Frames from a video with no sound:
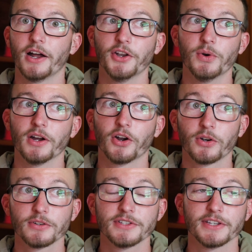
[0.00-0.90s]
I know it
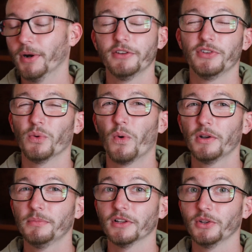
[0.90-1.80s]
hurts, but if you
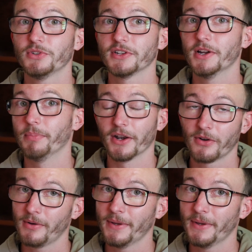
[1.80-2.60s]
want them to loosen up at all,